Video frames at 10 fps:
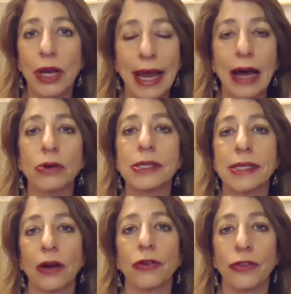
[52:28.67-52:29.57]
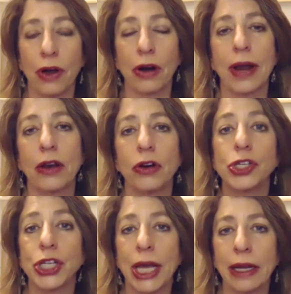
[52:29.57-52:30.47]
renowned singer-songwriter
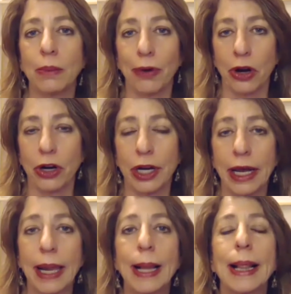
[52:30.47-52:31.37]
Jenny Bird